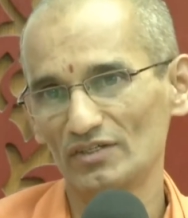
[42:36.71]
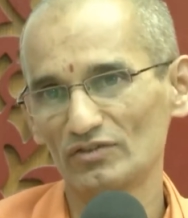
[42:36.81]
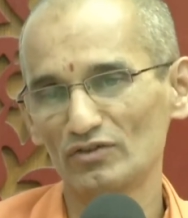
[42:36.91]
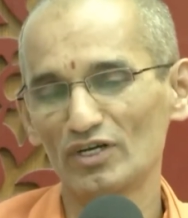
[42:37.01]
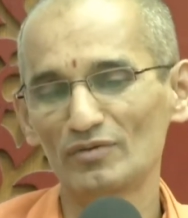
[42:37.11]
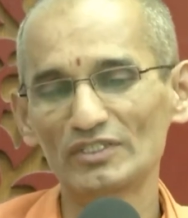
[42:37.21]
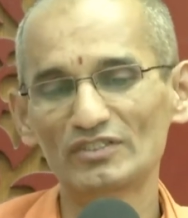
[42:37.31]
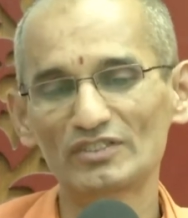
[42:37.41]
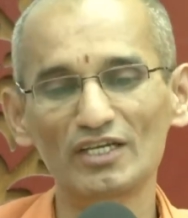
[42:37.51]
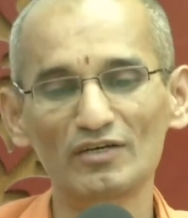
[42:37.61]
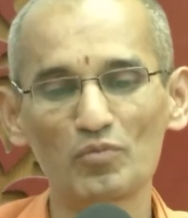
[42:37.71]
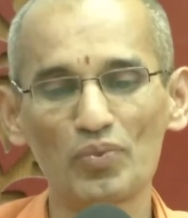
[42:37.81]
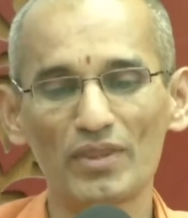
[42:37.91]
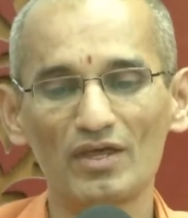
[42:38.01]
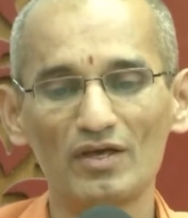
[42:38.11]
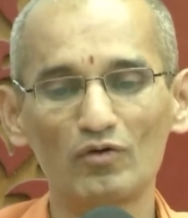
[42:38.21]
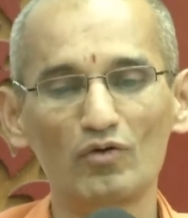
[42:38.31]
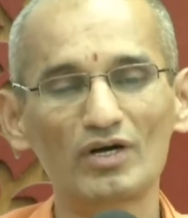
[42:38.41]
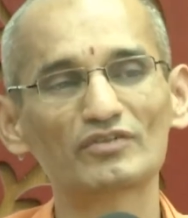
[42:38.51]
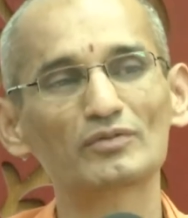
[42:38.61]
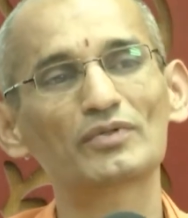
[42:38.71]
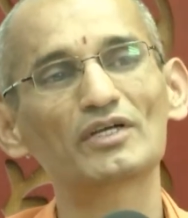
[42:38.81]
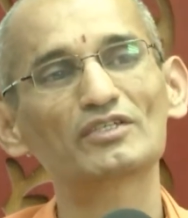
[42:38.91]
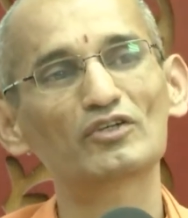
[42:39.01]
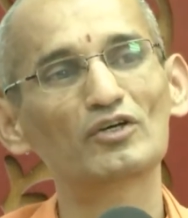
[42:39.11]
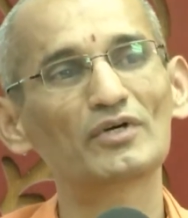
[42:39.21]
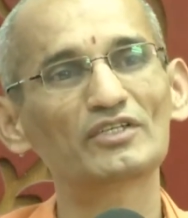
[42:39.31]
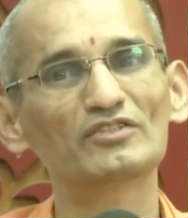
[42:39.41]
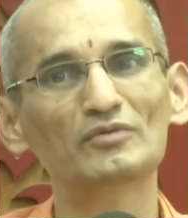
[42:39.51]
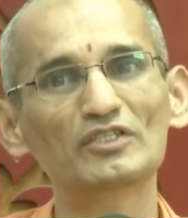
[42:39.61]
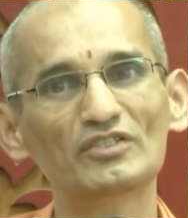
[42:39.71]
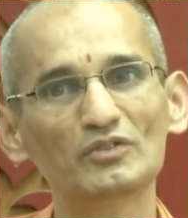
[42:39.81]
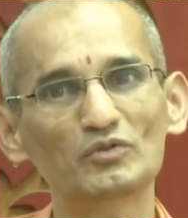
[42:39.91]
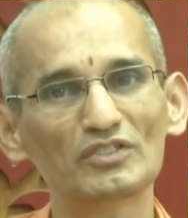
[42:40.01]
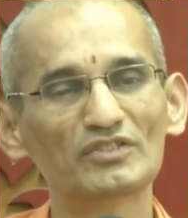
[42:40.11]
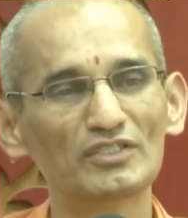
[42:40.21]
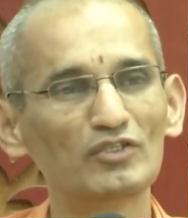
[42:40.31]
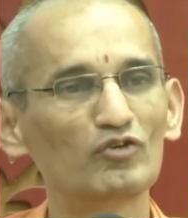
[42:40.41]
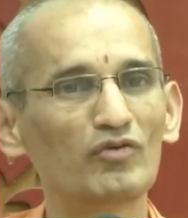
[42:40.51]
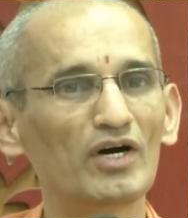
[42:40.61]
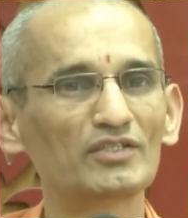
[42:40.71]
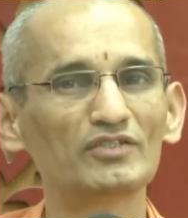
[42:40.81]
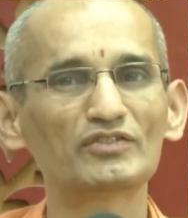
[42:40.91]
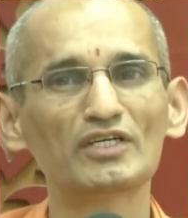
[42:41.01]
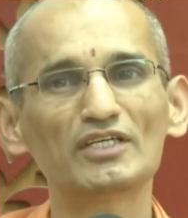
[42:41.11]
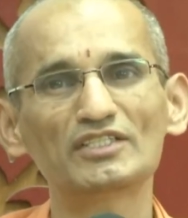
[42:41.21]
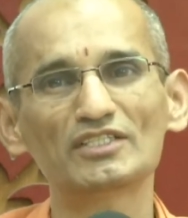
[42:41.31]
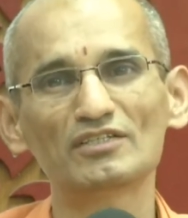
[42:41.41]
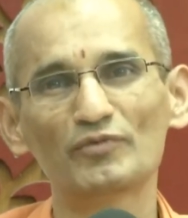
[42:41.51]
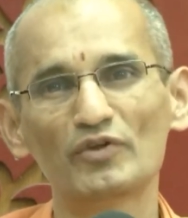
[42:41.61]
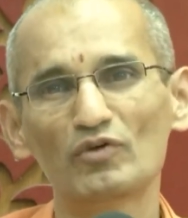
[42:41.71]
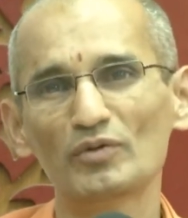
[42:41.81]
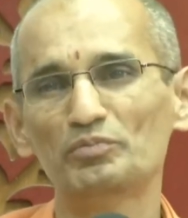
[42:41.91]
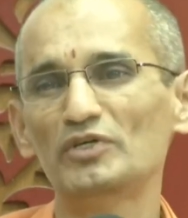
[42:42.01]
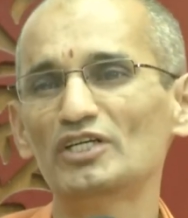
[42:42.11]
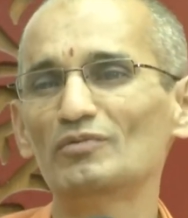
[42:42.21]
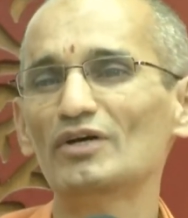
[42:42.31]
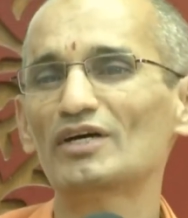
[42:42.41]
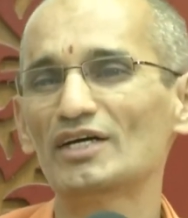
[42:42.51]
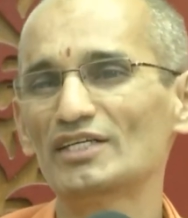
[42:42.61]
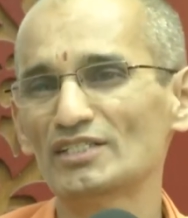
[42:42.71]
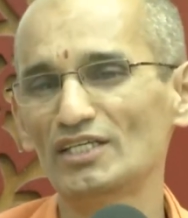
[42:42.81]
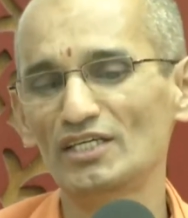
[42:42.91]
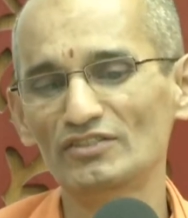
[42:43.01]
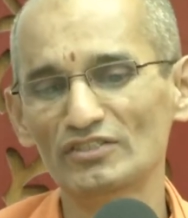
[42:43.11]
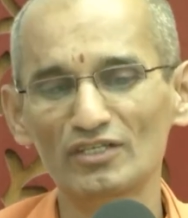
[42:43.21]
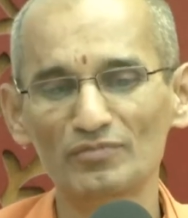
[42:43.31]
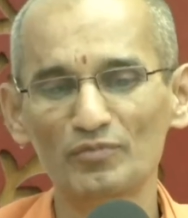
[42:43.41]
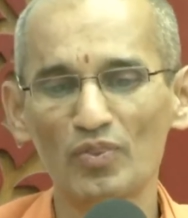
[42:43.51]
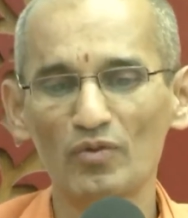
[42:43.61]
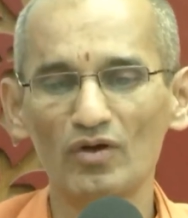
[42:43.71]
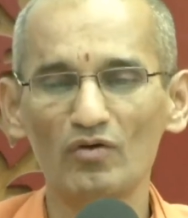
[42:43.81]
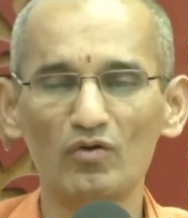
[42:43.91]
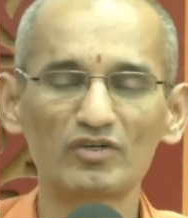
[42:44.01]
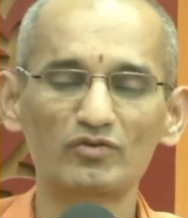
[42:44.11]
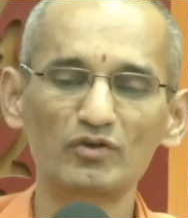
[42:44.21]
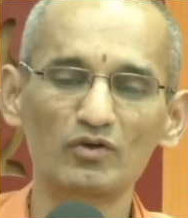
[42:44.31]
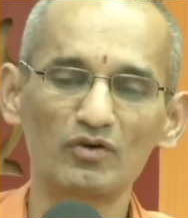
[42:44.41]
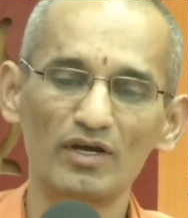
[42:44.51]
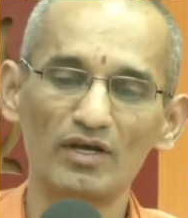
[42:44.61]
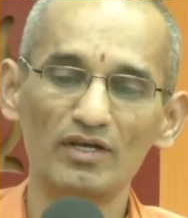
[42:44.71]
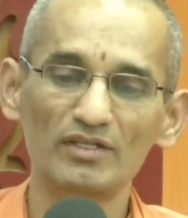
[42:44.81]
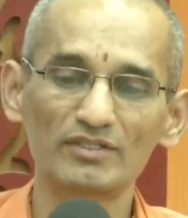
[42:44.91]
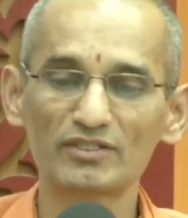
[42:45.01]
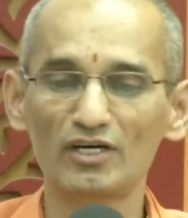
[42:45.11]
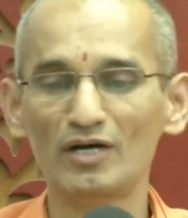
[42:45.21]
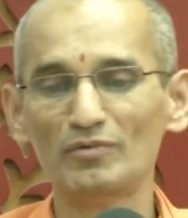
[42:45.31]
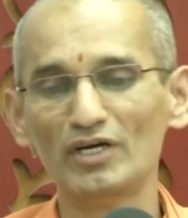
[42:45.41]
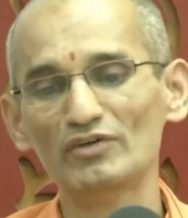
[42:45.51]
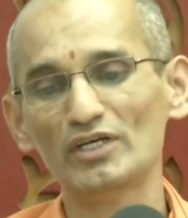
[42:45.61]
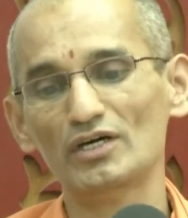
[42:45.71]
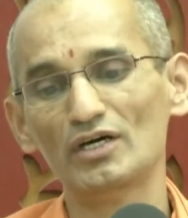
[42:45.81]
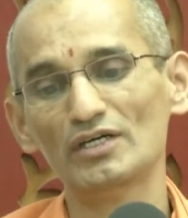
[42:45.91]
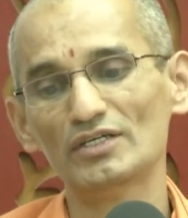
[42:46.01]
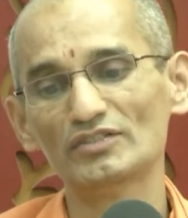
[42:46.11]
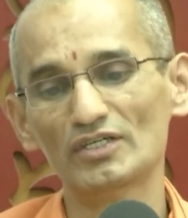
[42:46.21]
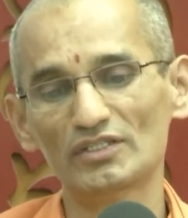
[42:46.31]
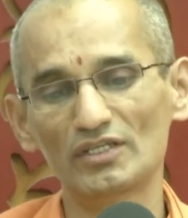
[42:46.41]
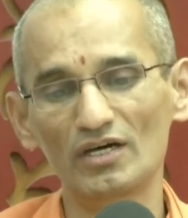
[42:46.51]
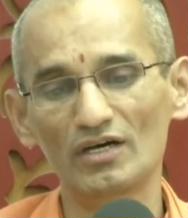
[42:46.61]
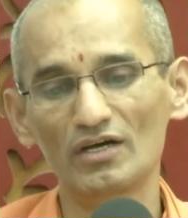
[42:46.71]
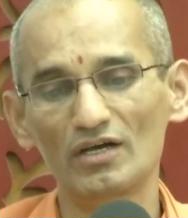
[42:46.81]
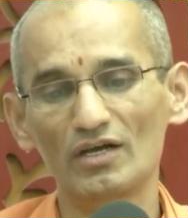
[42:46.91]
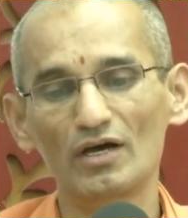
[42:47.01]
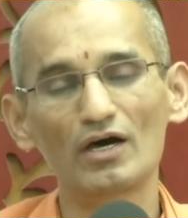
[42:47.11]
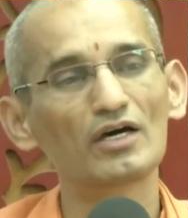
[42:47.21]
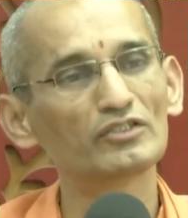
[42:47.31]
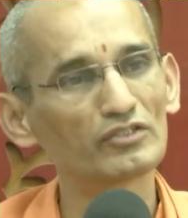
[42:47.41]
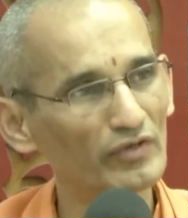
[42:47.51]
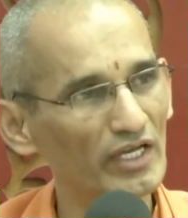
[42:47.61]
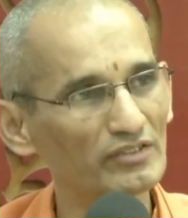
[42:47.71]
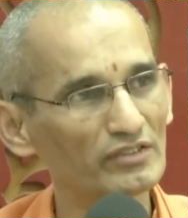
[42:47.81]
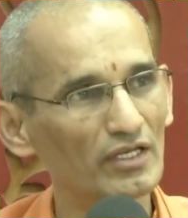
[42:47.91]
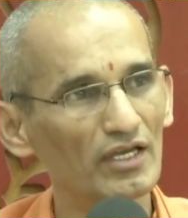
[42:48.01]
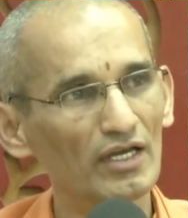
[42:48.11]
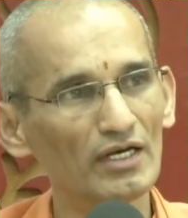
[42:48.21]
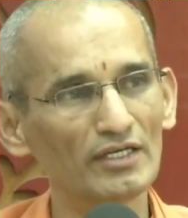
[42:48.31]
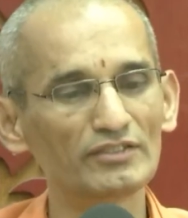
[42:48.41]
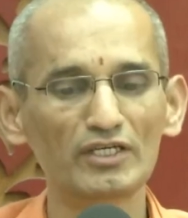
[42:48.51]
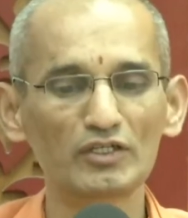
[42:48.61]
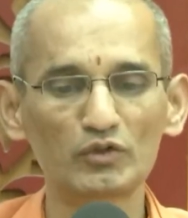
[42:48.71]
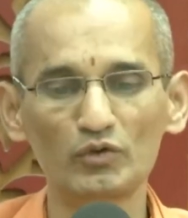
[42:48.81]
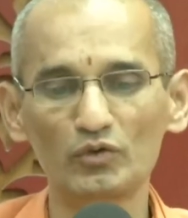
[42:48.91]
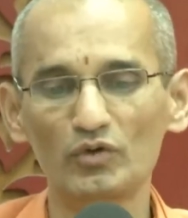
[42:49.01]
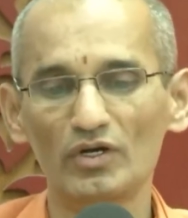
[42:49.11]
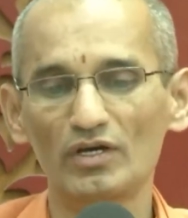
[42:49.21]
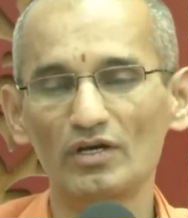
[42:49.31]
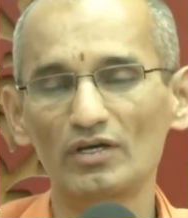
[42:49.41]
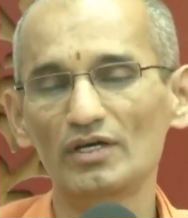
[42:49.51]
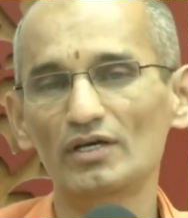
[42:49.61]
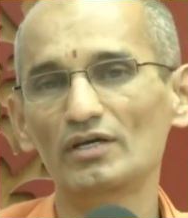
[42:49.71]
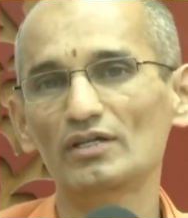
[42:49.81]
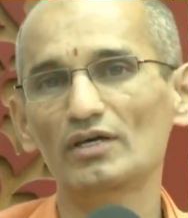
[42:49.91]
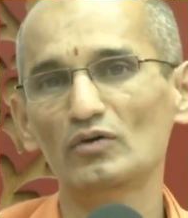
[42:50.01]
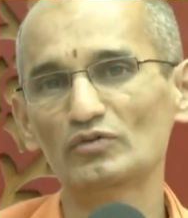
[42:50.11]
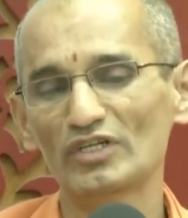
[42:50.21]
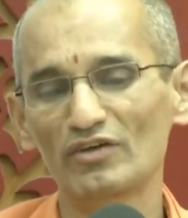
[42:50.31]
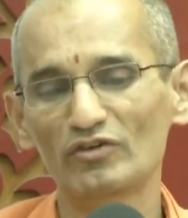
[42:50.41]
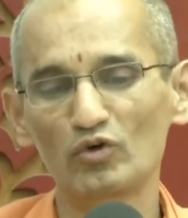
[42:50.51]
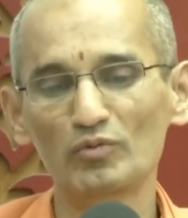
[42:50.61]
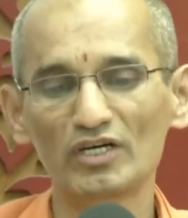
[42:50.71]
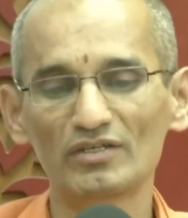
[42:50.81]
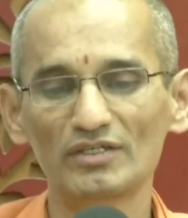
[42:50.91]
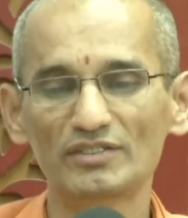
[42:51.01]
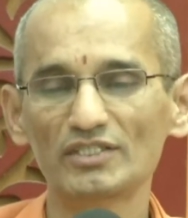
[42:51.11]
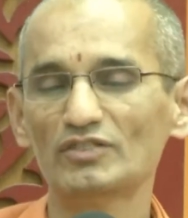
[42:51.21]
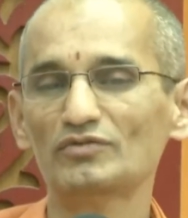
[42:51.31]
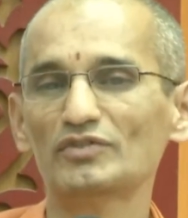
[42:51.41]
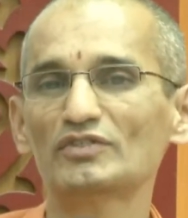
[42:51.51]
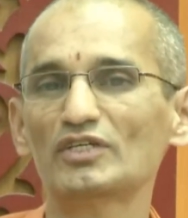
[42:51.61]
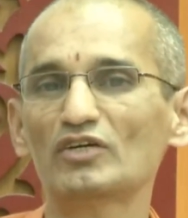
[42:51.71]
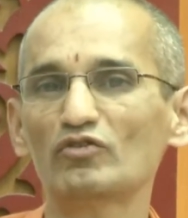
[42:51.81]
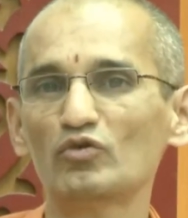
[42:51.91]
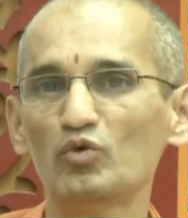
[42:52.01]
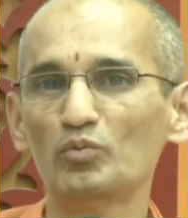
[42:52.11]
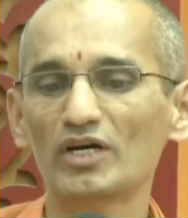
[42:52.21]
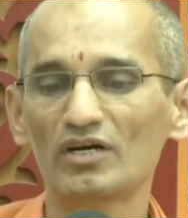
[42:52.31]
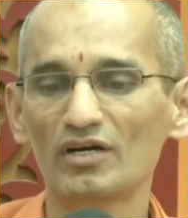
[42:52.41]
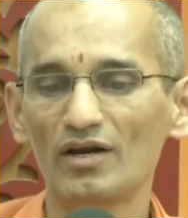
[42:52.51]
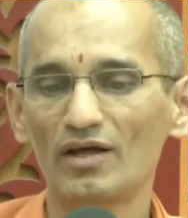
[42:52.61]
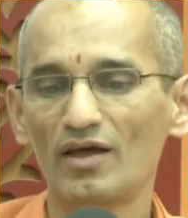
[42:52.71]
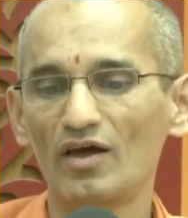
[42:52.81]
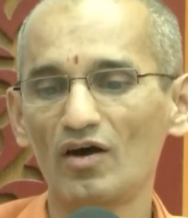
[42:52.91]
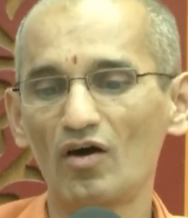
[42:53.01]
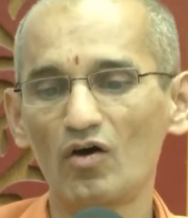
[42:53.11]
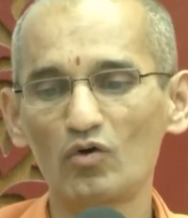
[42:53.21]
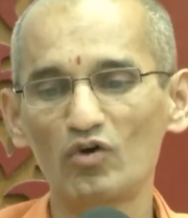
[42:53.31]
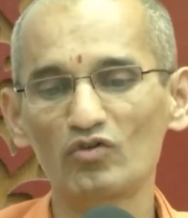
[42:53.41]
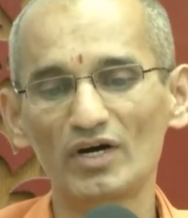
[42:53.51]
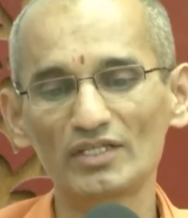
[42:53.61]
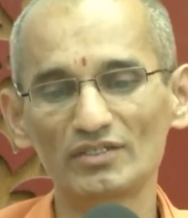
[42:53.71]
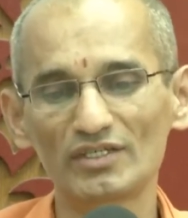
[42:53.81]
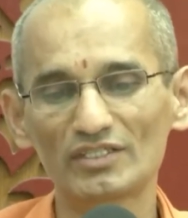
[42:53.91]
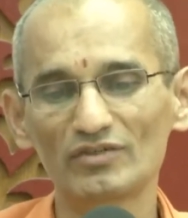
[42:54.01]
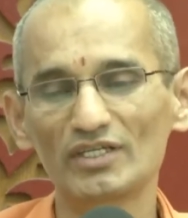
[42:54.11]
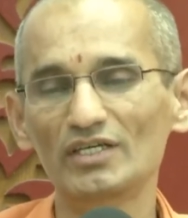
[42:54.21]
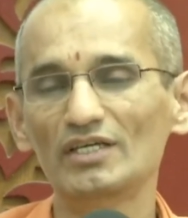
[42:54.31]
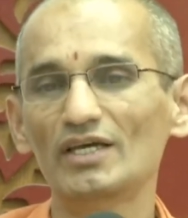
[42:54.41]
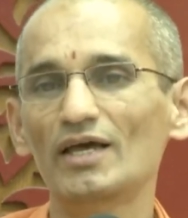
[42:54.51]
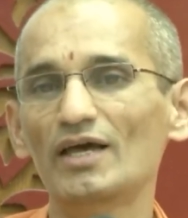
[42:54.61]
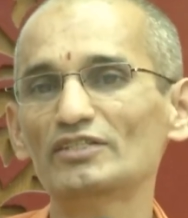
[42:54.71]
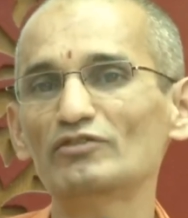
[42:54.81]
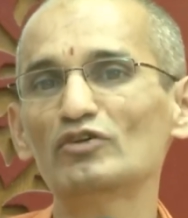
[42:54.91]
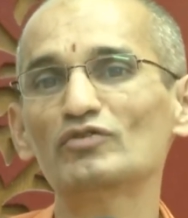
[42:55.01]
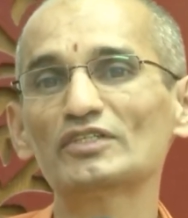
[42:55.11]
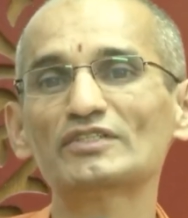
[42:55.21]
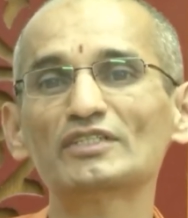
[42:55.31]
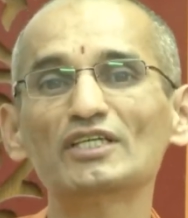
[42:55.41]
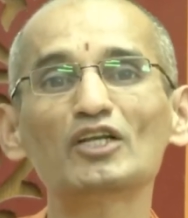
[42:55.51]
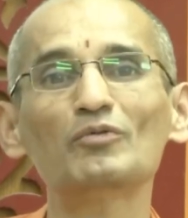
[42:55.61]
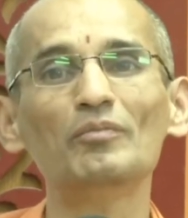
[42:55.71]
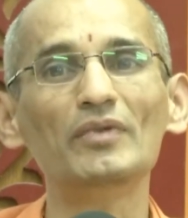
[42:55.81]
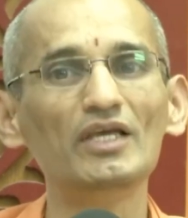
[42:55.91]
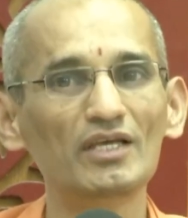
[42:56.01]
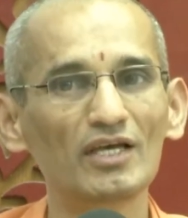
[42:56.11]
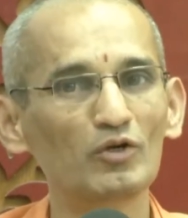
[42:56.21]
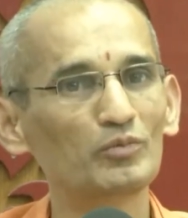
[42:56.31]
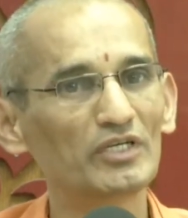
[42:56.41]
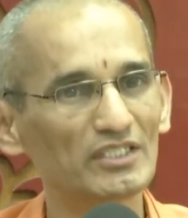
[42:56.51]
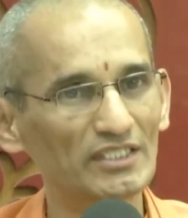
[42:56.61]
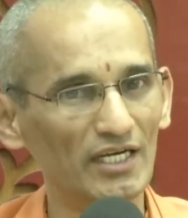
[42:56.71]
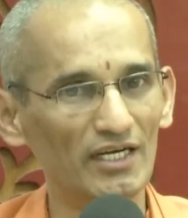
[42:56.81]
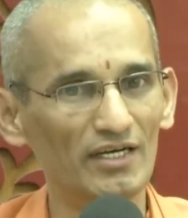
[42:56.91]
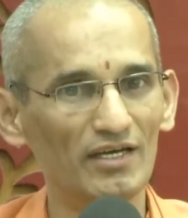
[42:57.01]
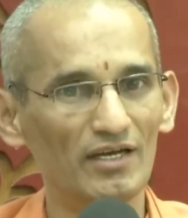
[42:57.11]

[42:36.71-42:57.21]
So Rama is telling, what surprise Rama is reminiscing. You just see your father's condition. What a pitiable condition he is in. What for? This Kama even conquers Artha. Otherwise, listening to the counsel of a woman, just for the sake of a woman, how our father actually has even forsaken me, an obedient child.